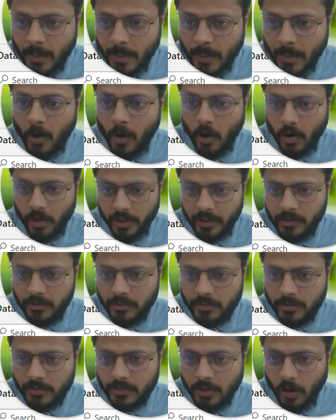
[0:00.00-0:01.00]
mod
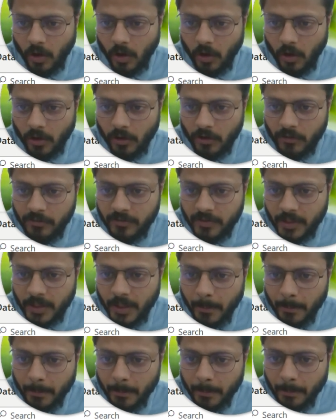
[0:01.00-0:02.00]
of
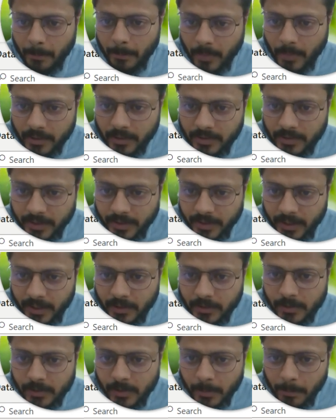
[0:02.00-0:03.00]
month
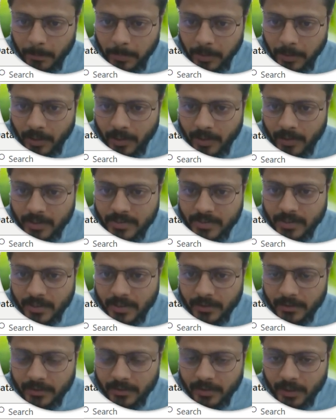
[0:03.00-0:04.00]
date plus
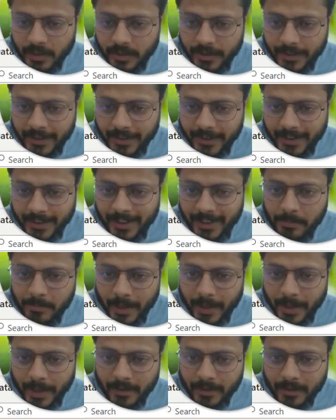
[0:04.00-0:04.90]
13 minus